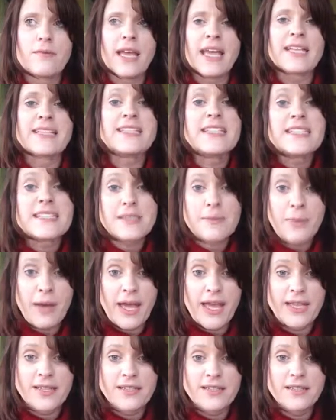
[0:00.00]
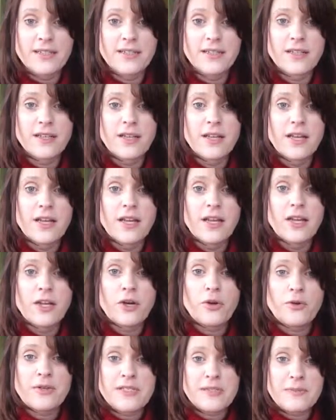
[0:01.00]
anticipate
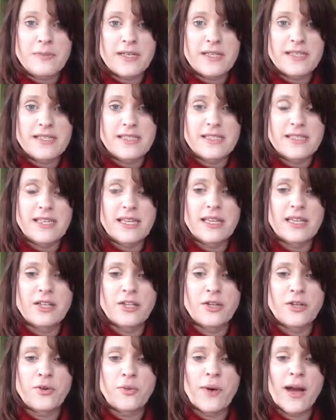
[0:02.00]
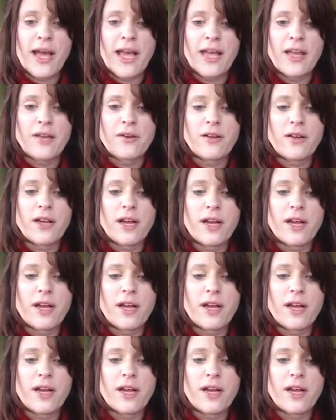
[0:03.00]
Christmas in a new way,